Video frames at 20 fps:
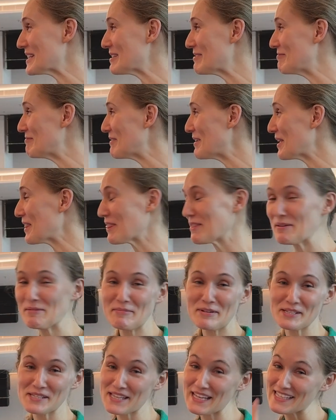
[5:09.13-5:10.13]
Three minutes. In three
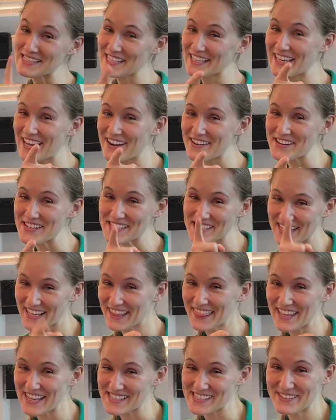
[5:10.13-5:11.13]
minutes. That's a guarantee
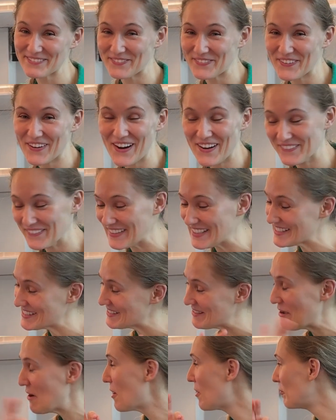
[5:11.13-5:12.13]
and that's a promise.
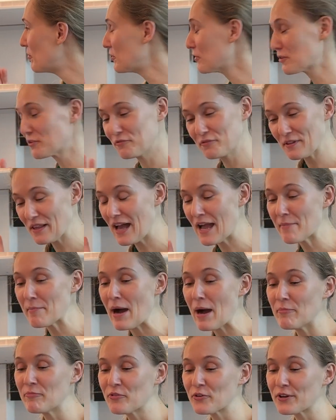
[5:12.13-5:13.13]
Yeah. Beautiful. I'm
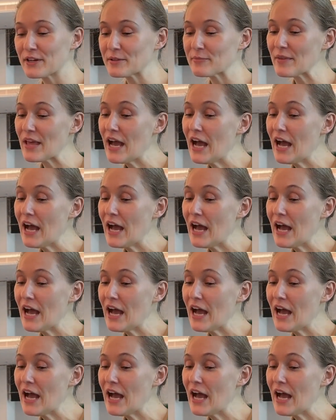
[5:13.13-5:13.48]
up for it.